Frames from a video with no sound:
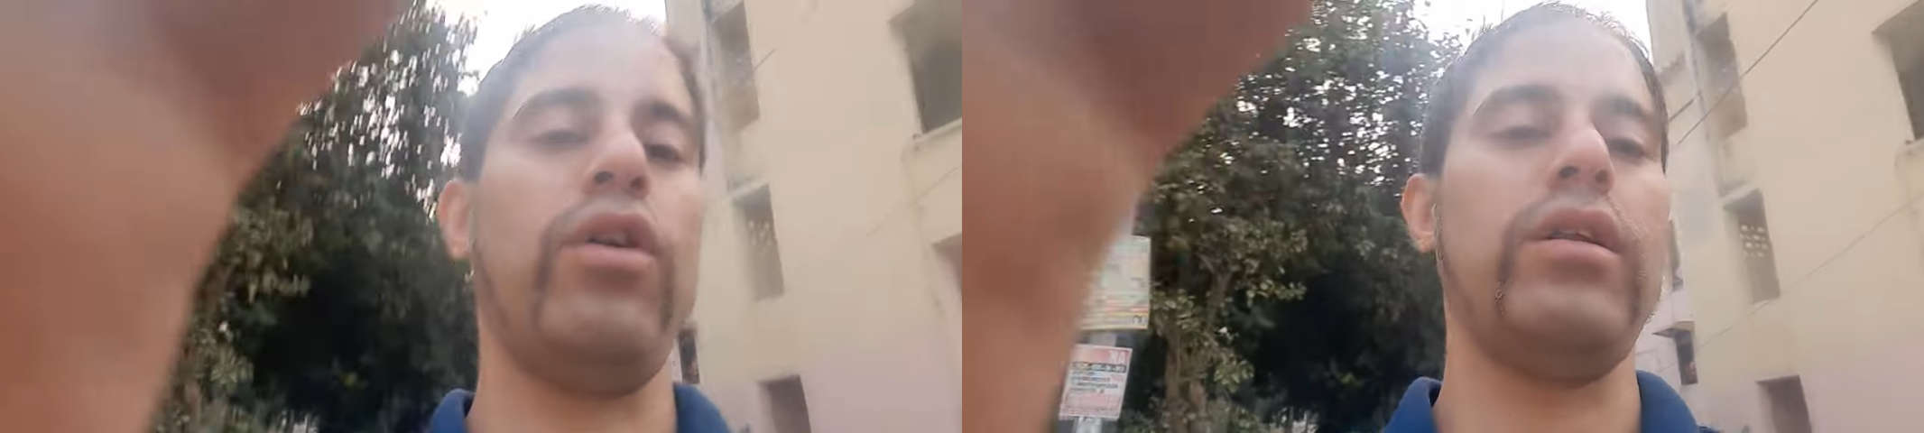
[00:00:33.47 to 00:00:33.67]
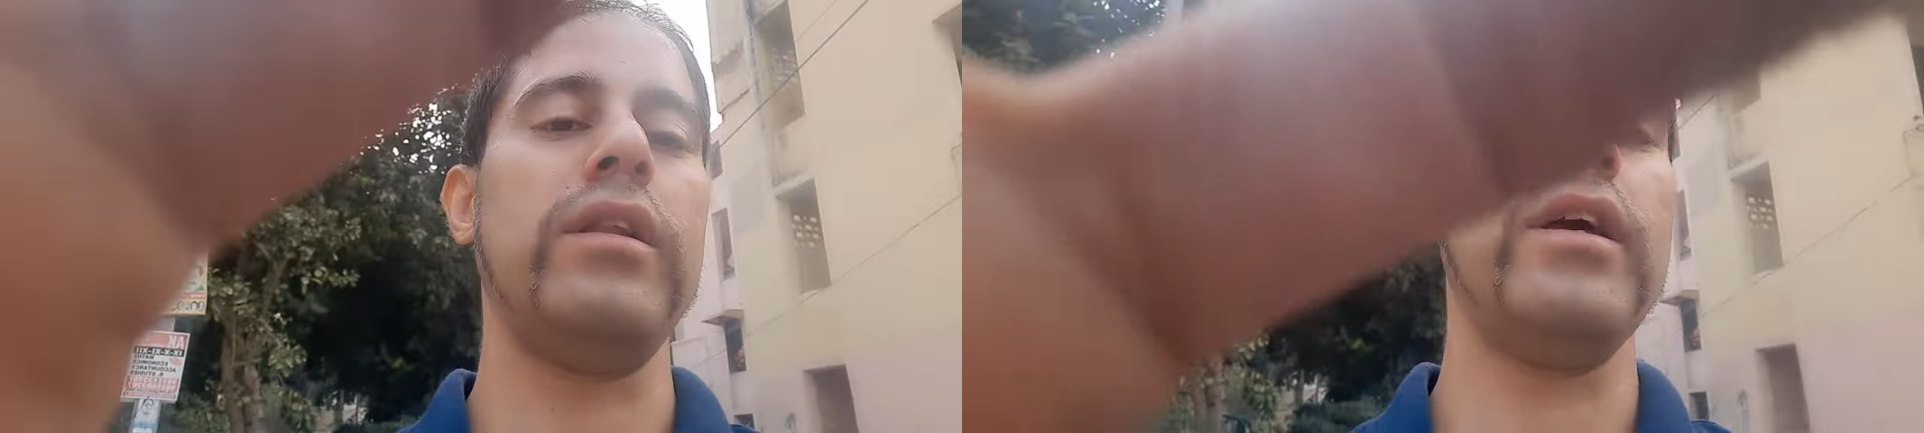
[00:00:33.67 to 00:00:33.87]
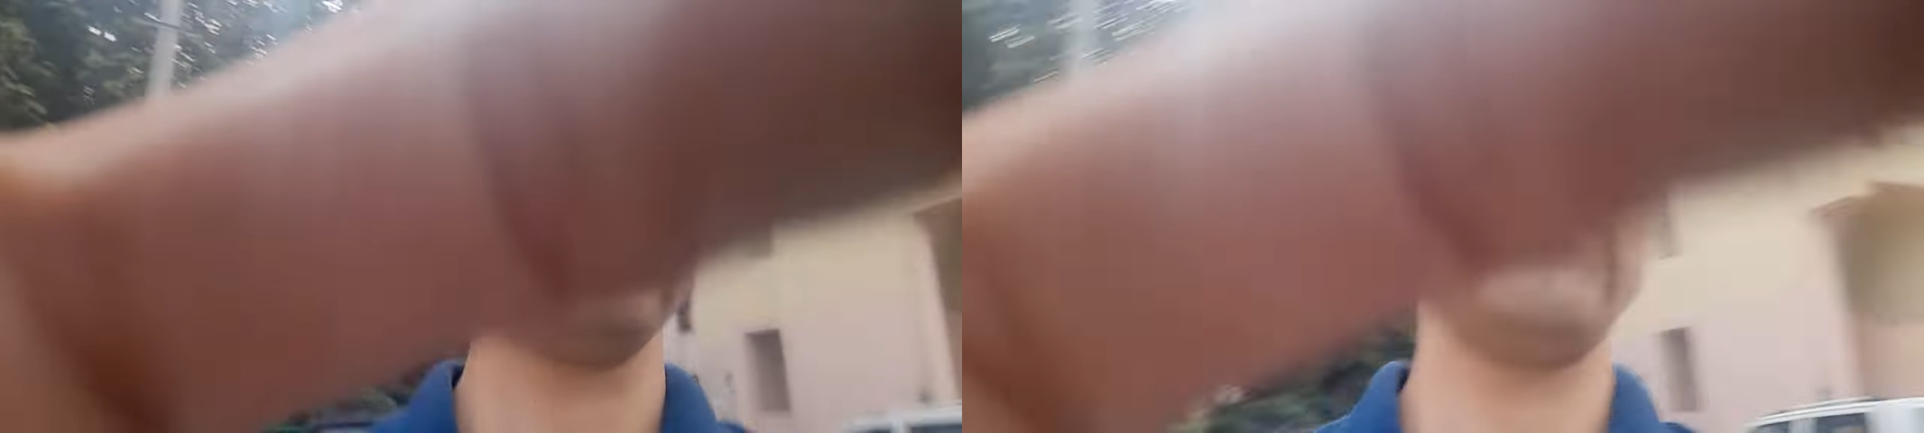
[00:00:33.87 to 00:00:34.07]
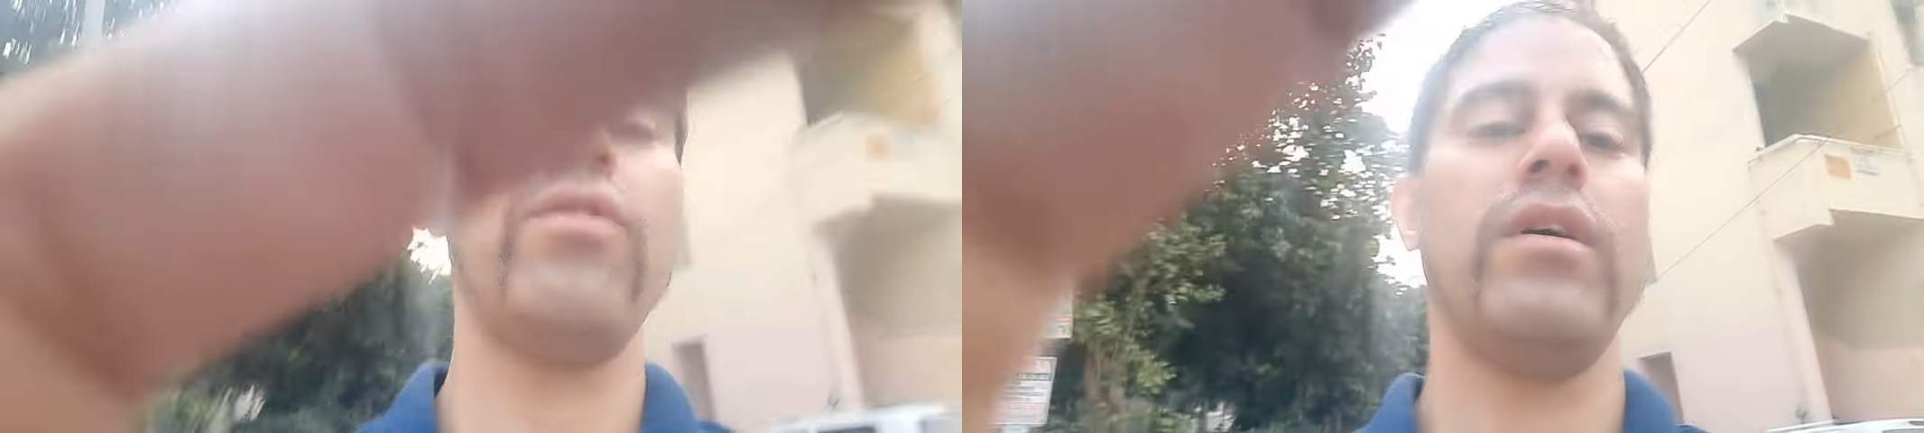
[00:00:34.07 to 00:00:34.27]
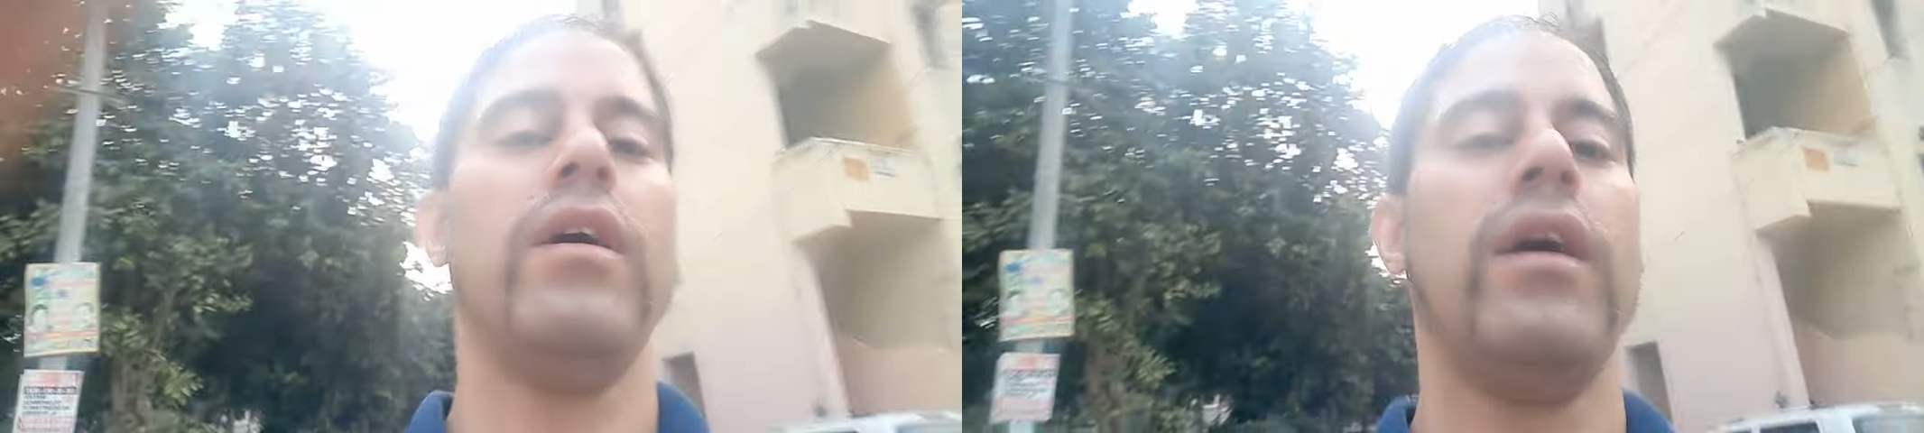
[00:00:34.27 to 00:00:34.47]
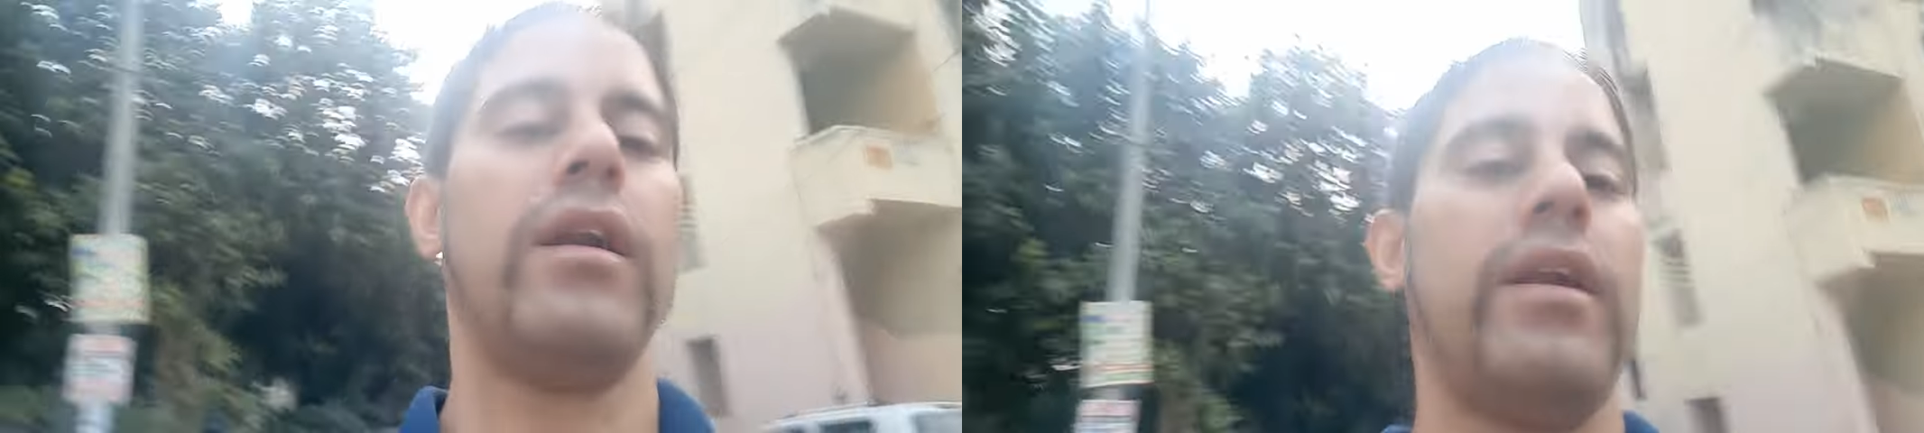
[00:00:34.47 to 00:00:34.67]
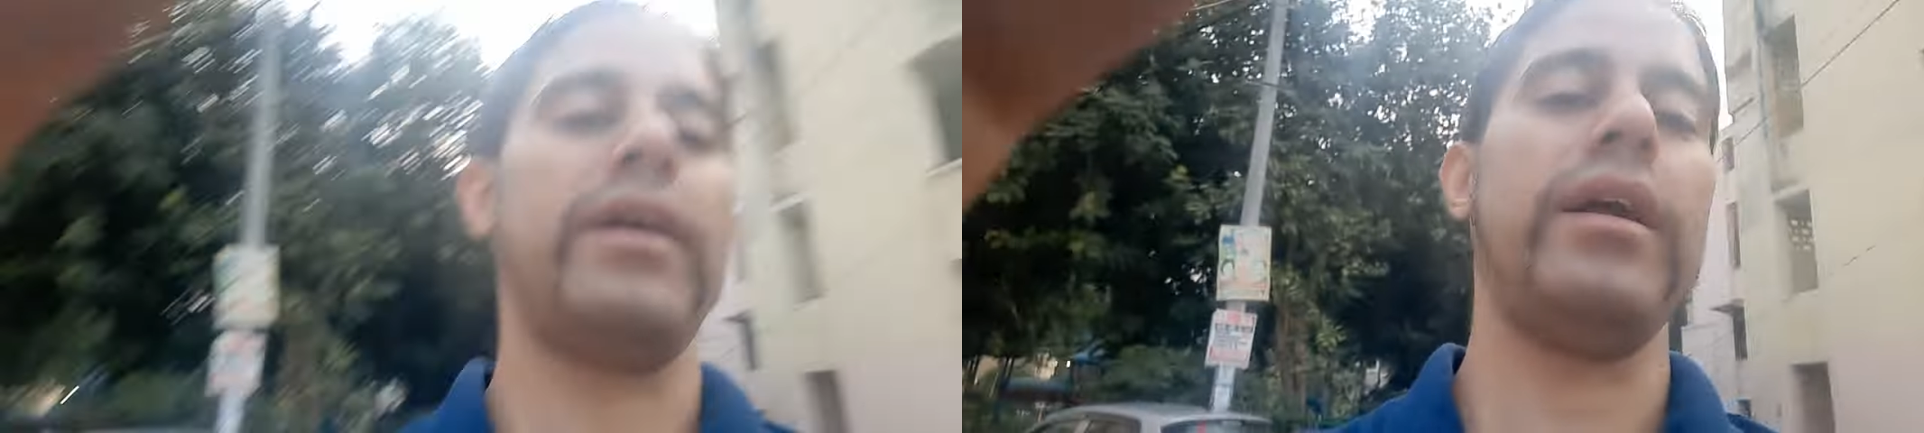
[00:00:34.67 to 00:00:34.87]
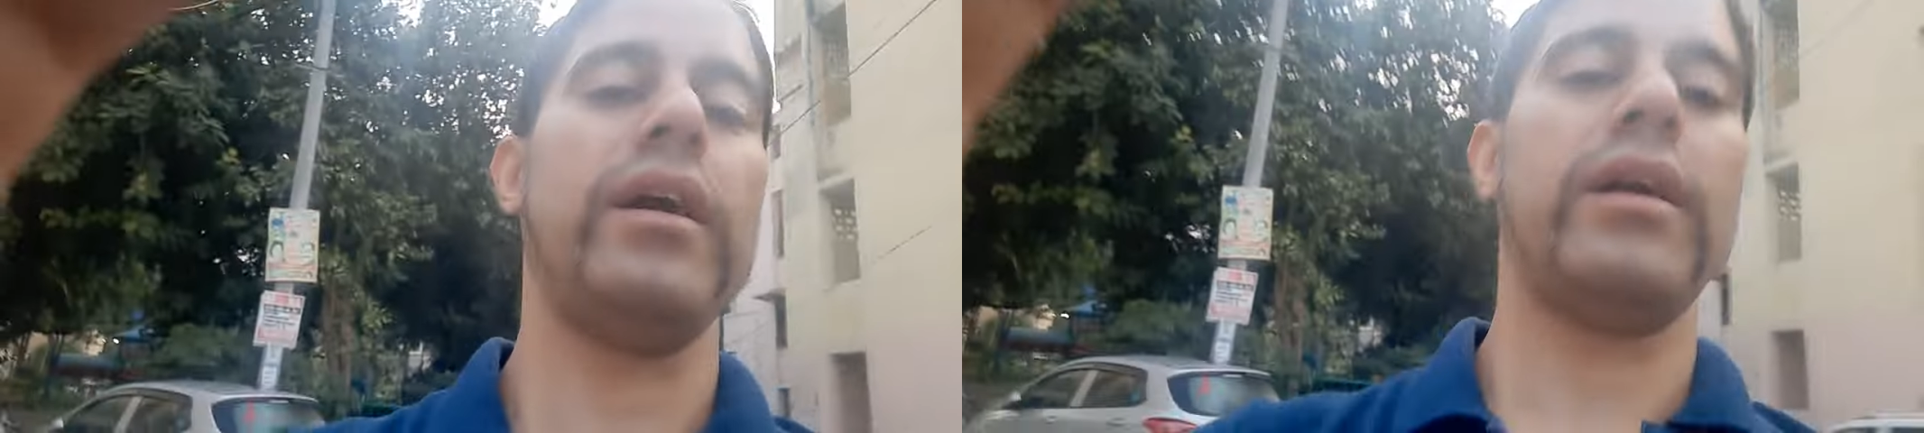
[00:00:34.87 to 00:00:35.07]
all these
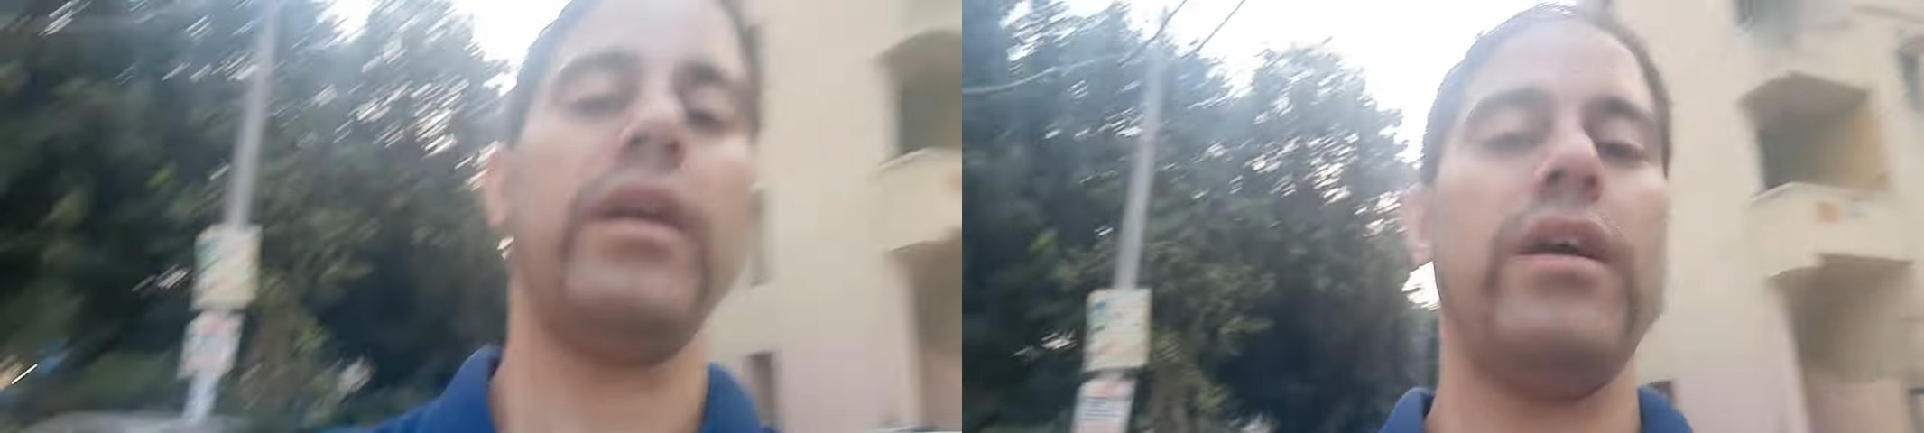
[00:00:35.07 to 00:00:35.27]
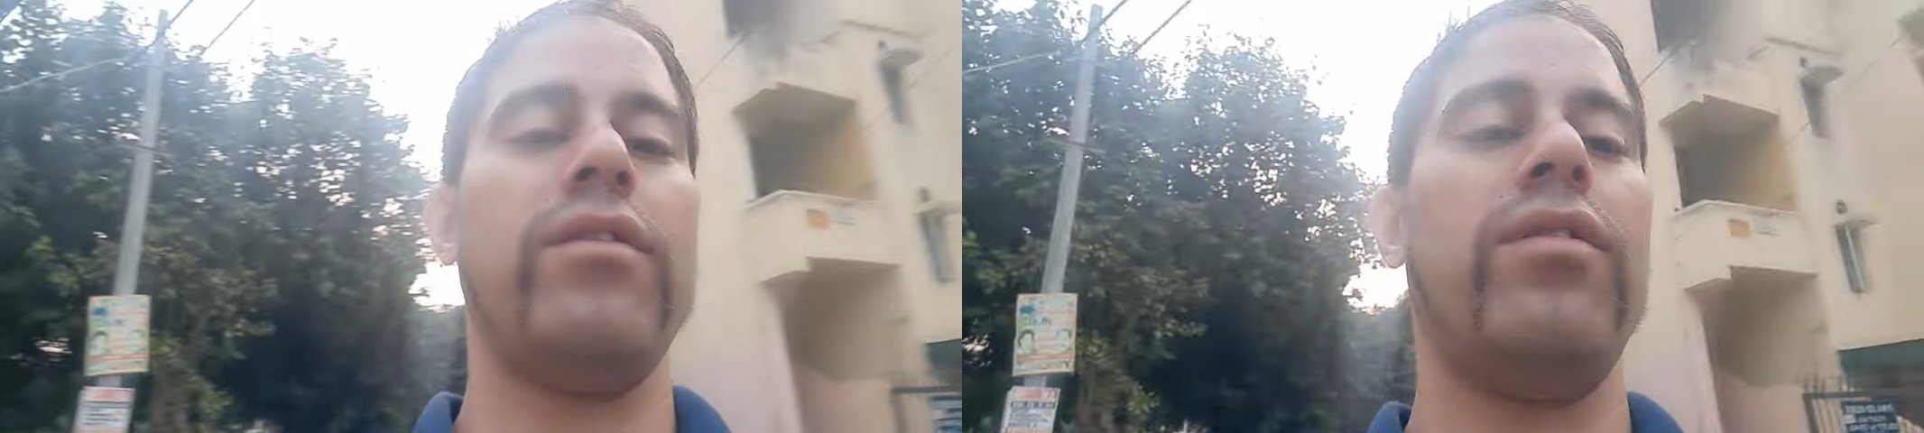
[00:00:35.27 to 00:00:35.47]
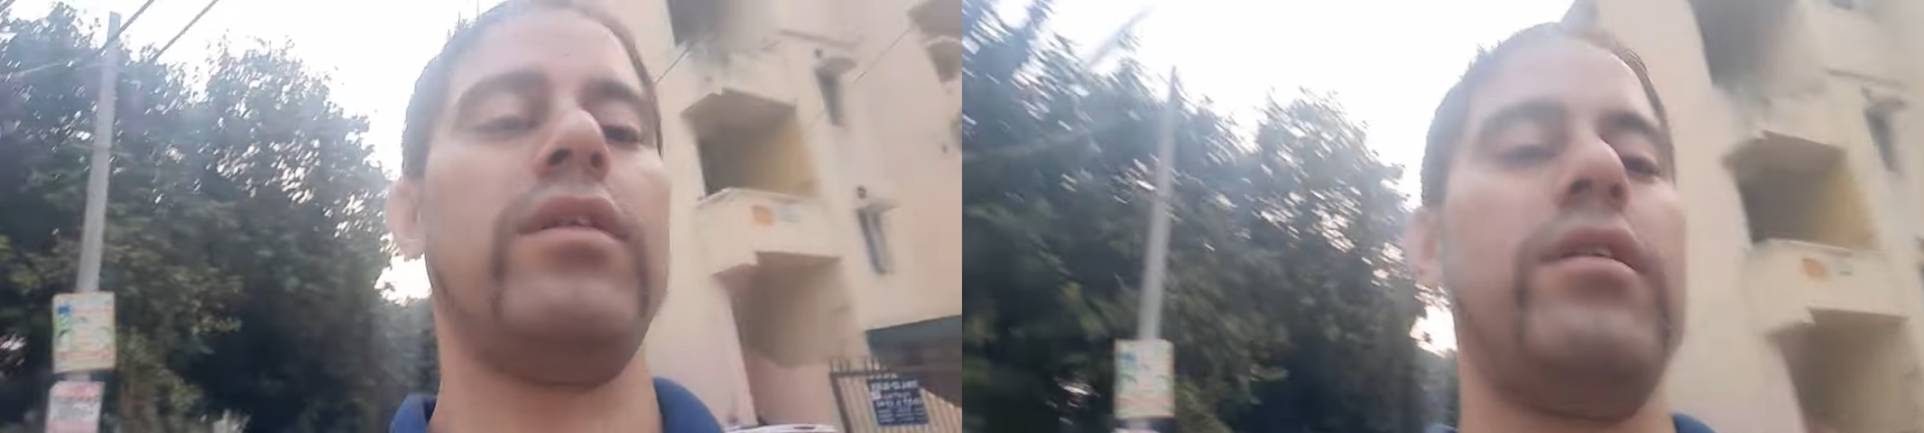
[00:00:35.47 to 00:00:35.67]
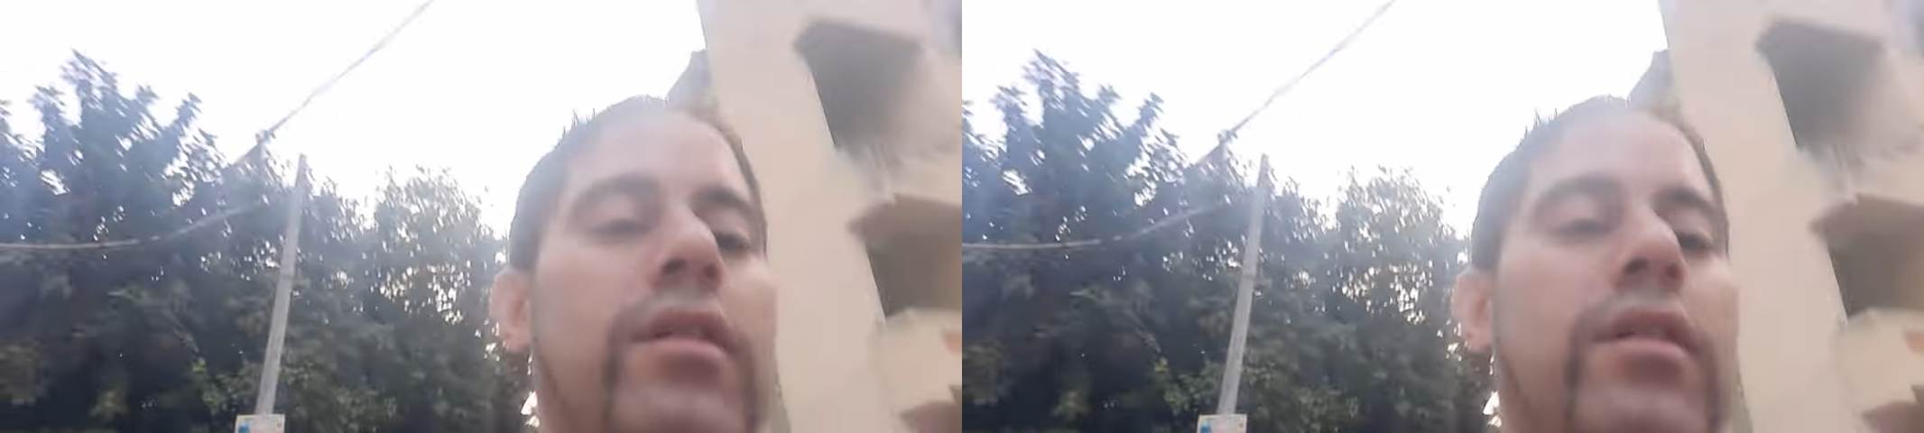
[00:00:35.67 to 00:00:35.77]
nitty-gritties,